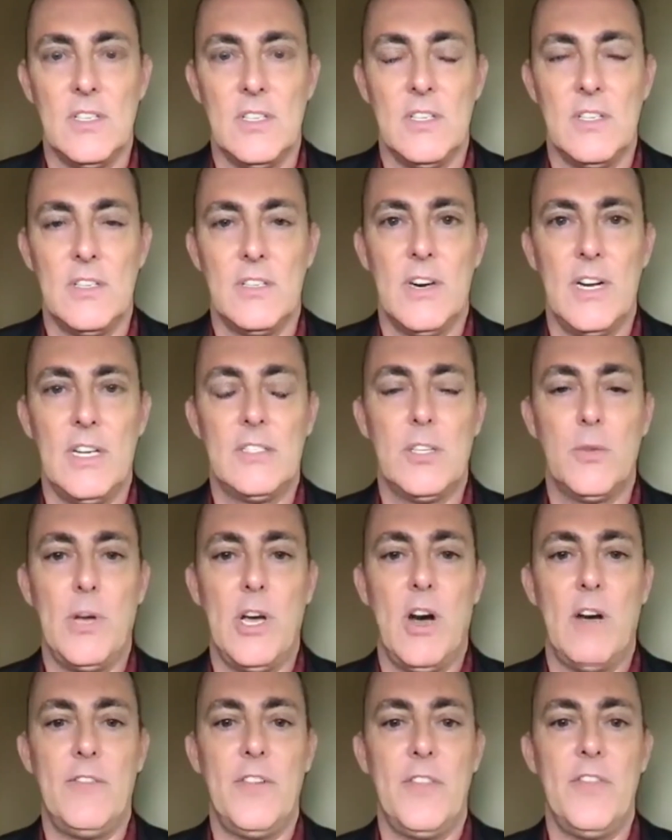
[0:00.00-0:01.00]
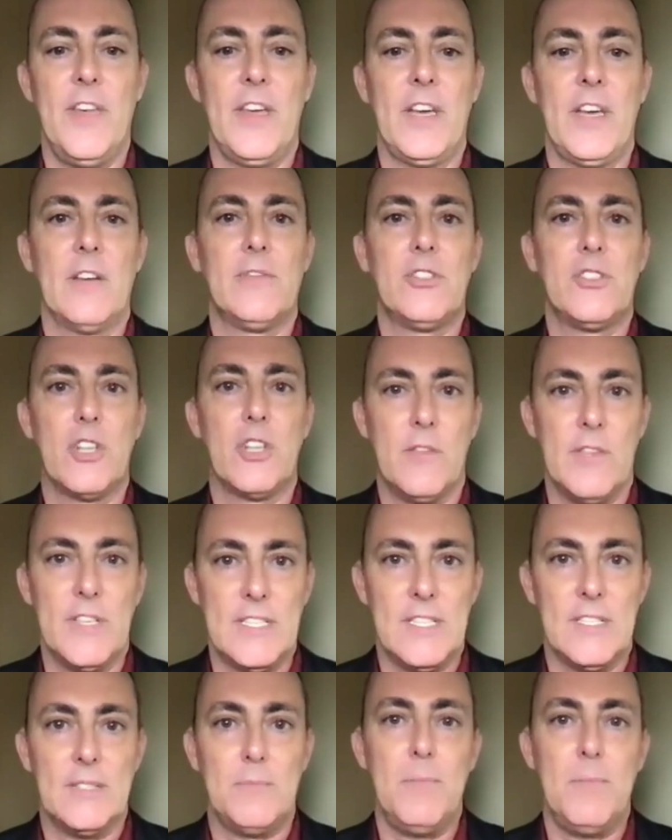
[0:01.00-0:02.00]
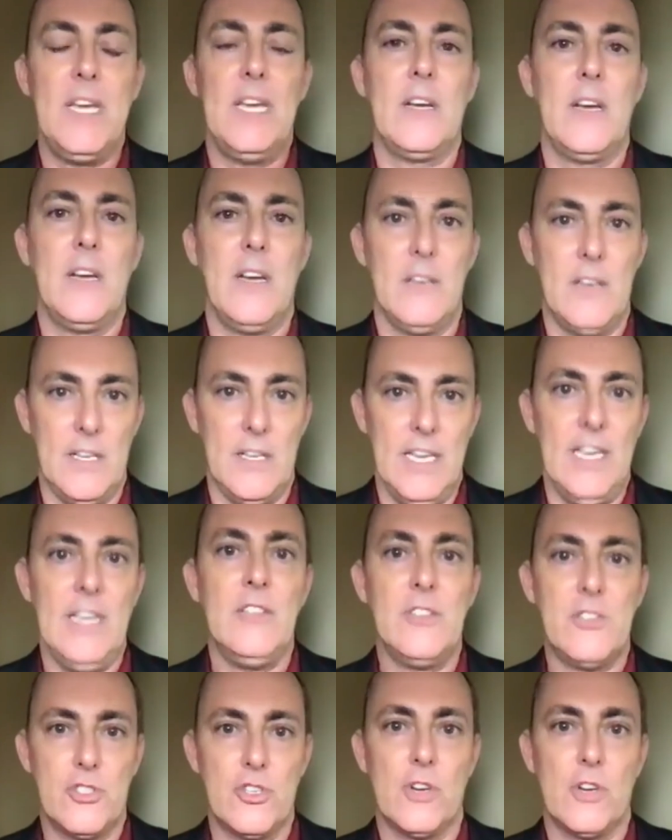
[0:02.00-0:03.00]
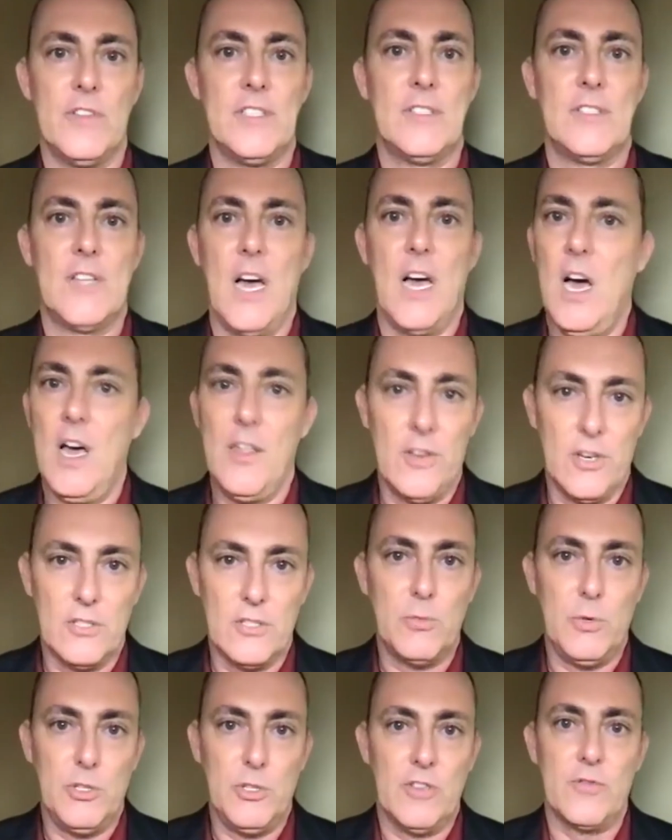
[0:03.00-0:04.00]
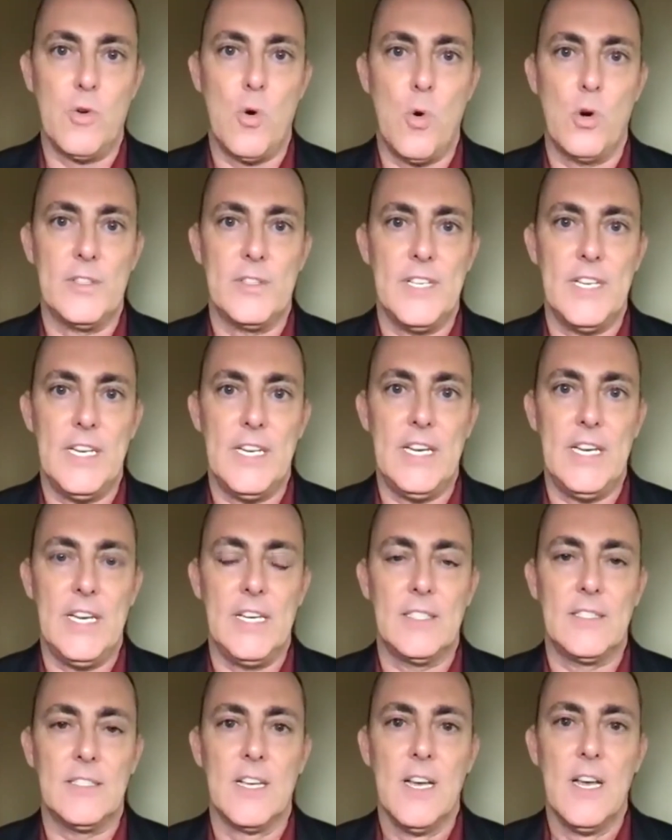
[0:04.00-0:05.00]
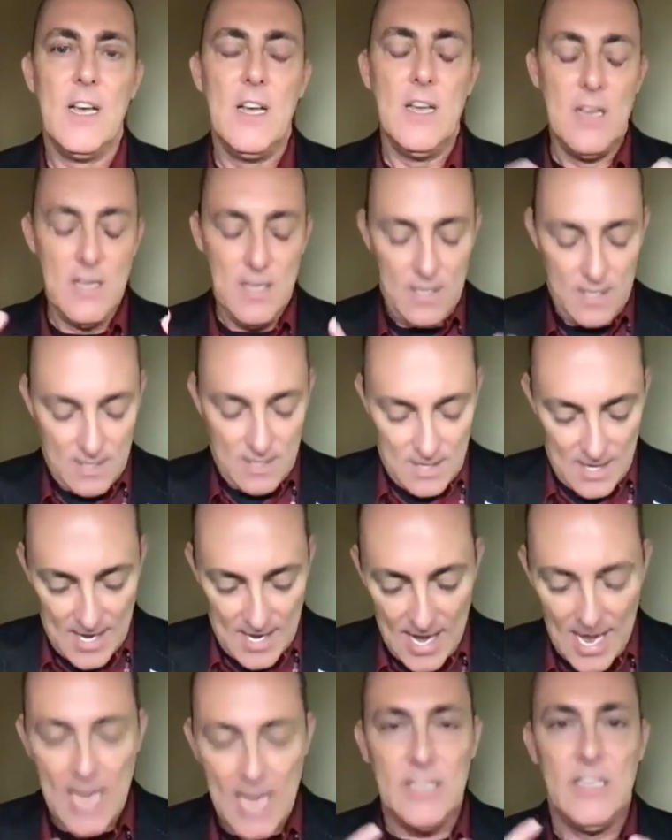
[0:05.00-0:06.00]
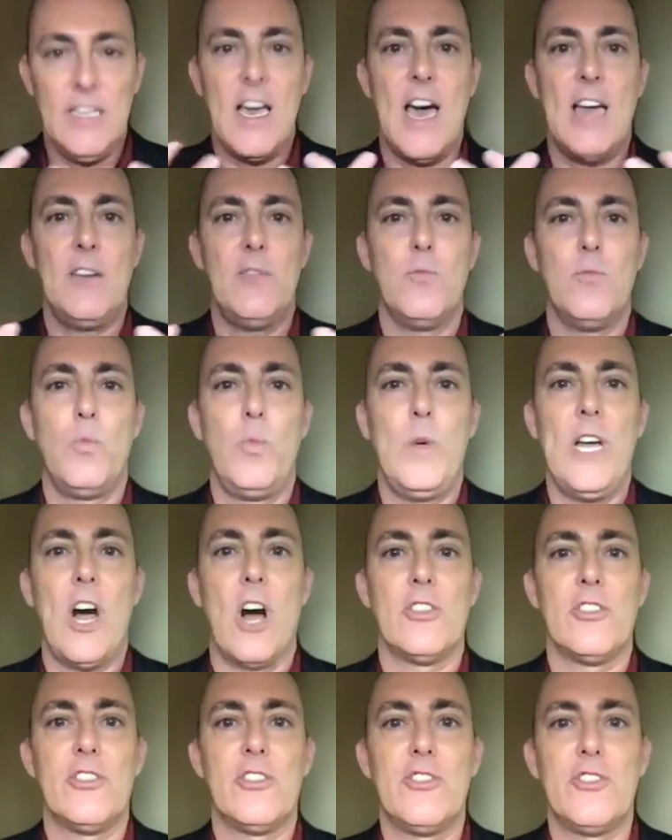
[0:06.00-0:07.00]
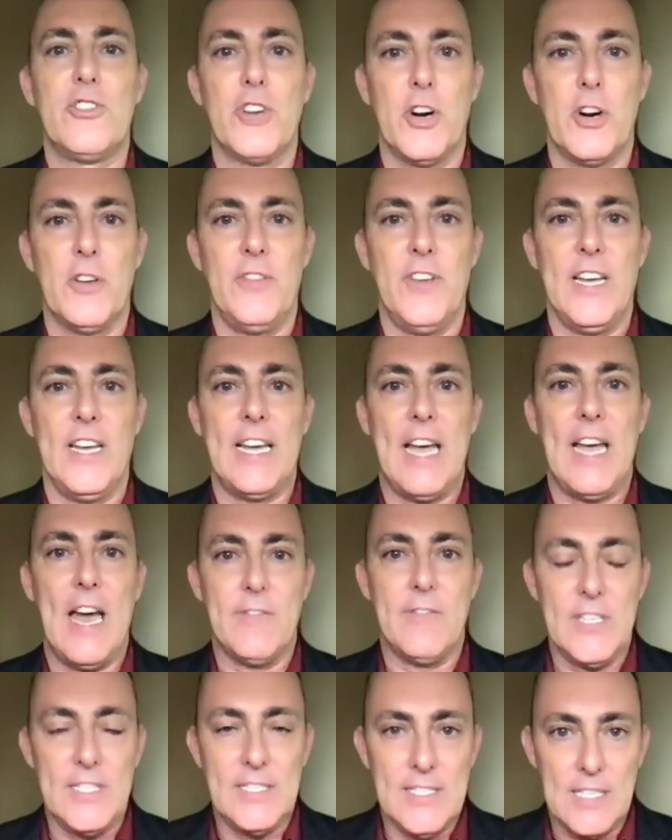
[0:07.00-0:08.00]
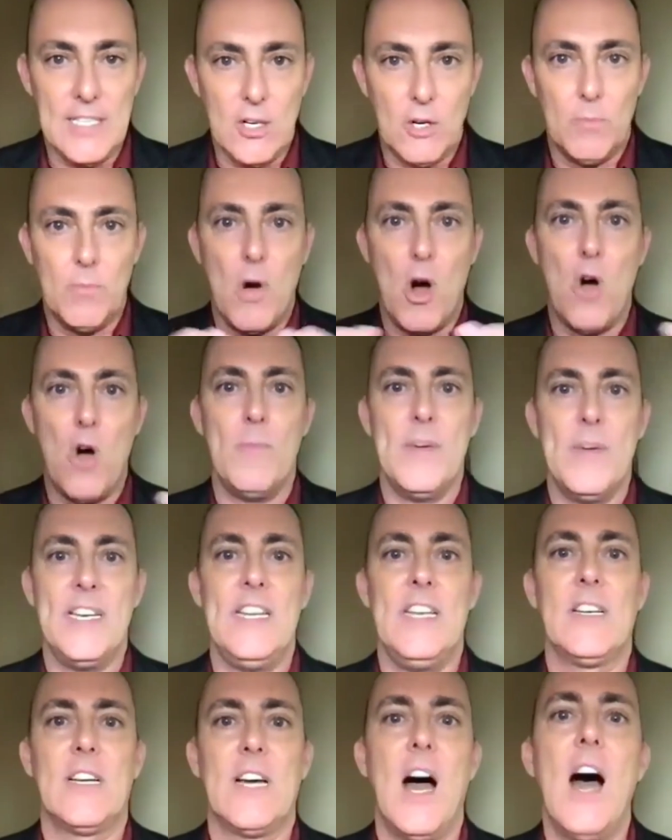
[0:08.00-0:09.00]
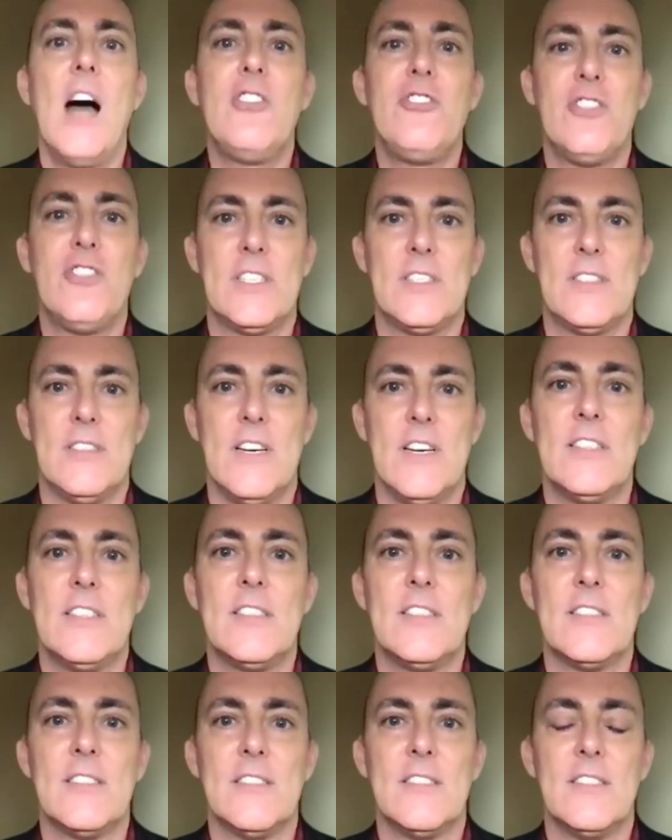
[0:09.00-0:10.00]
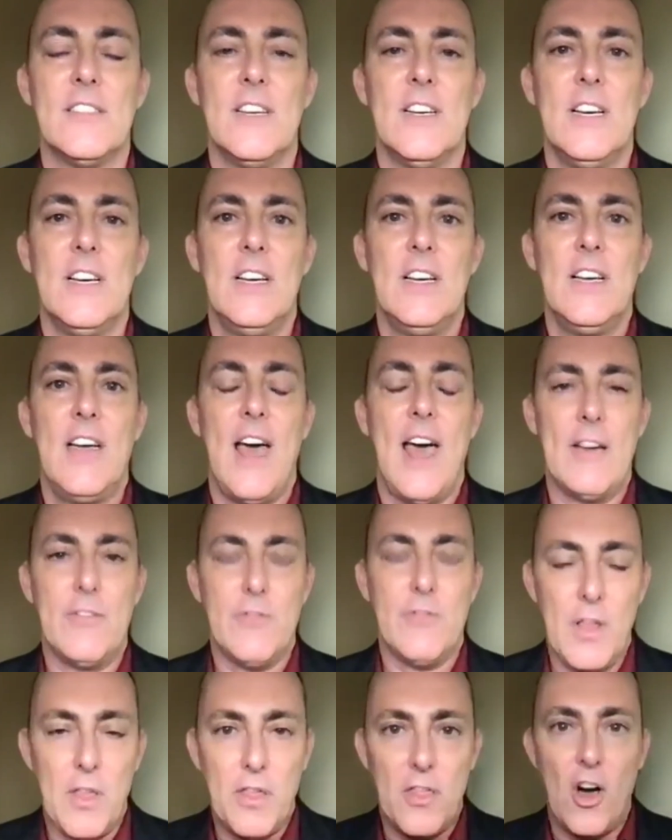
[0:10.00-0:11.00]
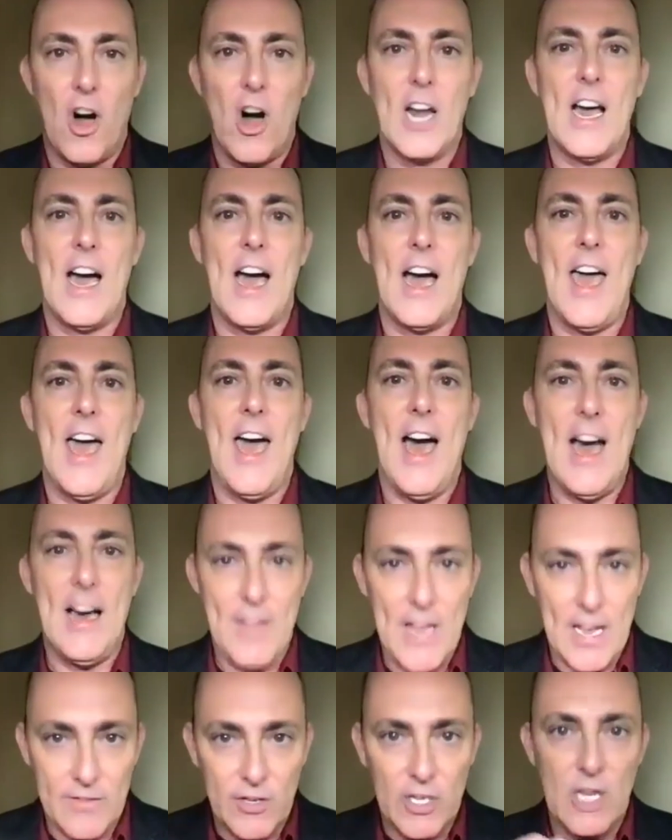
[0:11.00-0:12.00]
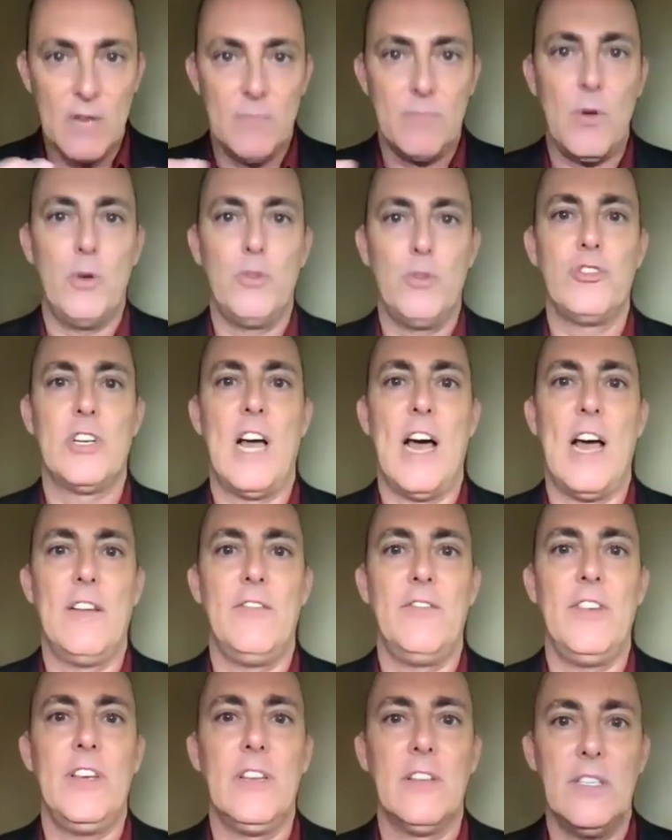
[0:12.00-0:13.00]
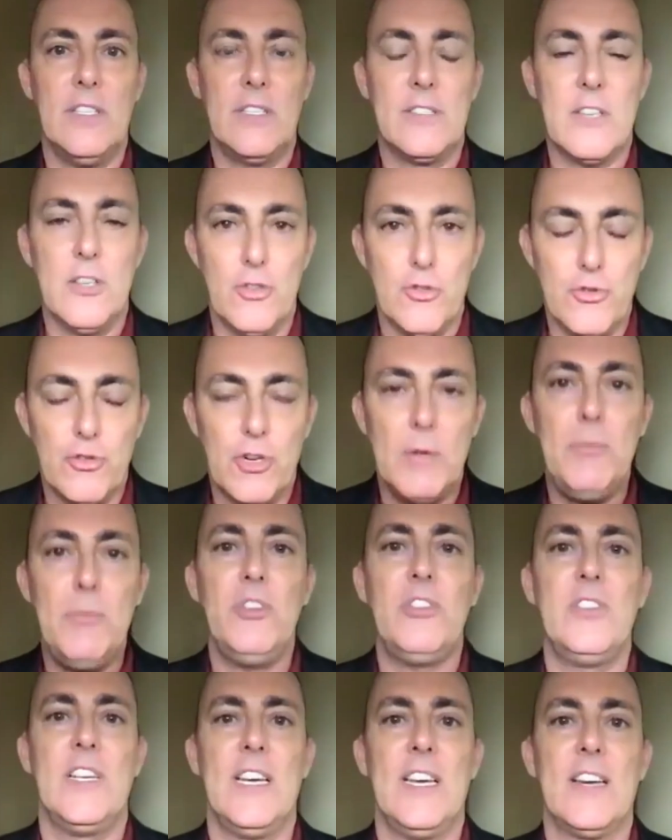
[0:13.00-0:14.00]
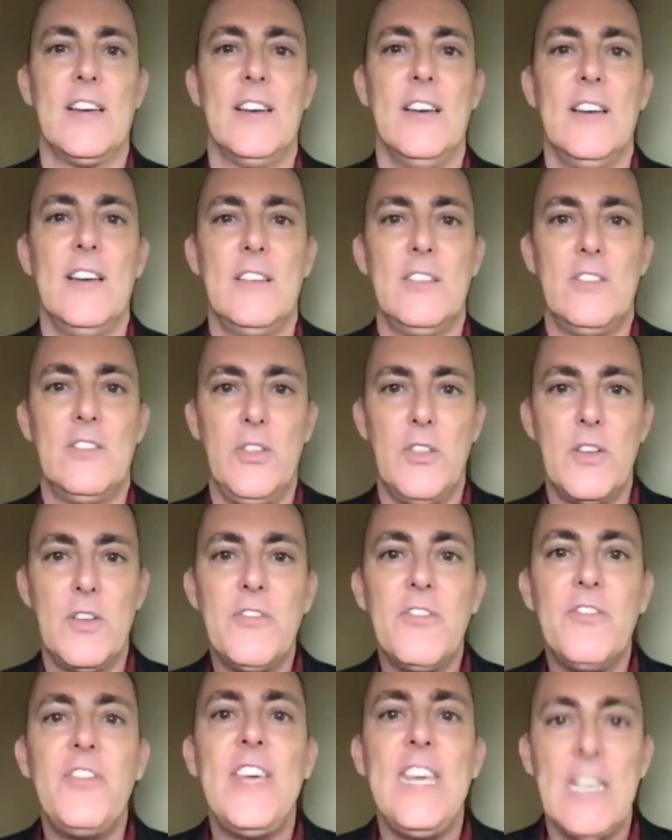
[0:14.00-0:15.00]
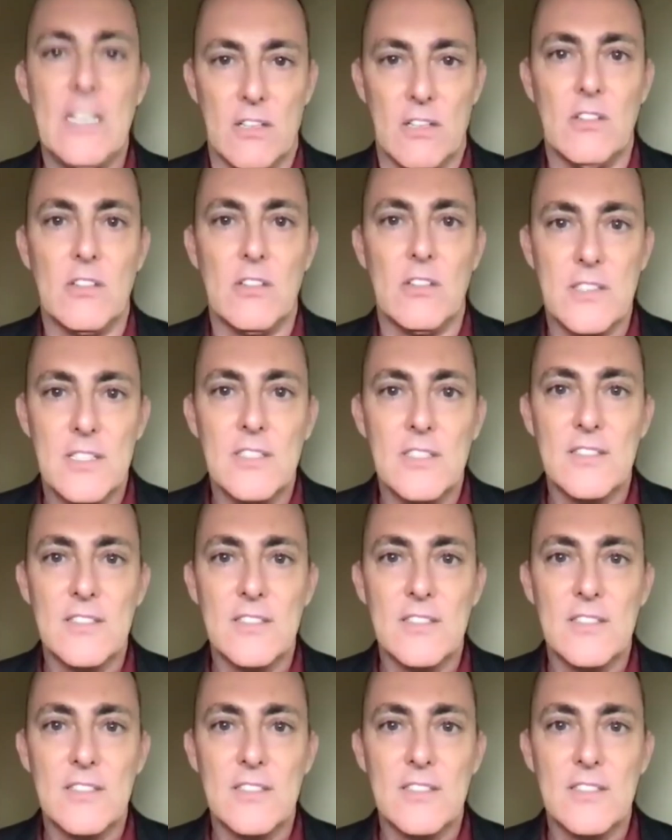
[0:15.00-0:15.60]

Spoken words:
Right? So we often think of service as being in service to others, which of course it is. And yet we are serving every single moment in consciousness. Every thought I have, every emotion I feel is contributing to the field.